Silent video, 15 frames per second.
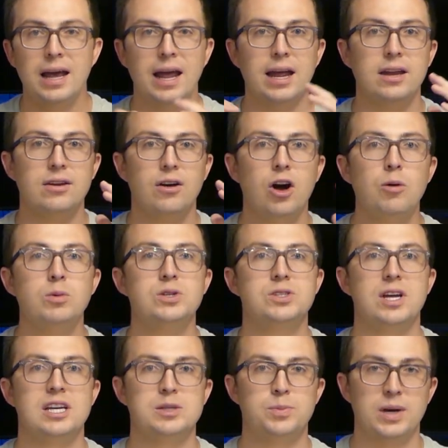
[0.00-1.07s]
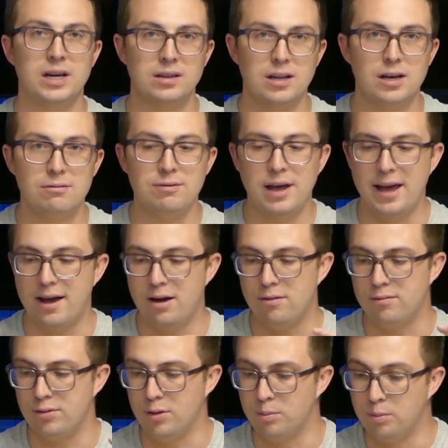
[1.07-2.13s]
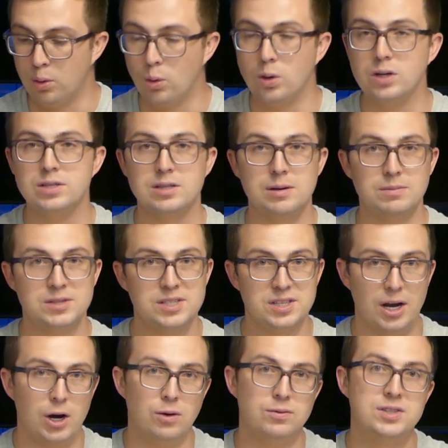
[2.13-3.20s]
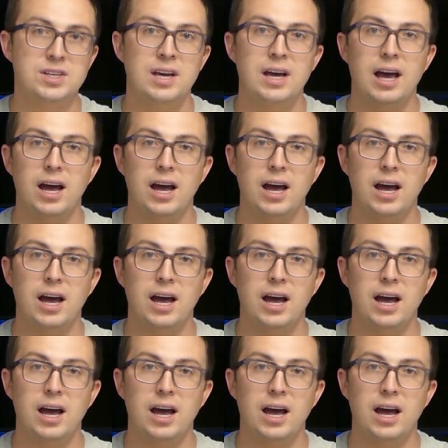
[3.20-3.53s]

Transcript: and almost as big a love of the boards themselves.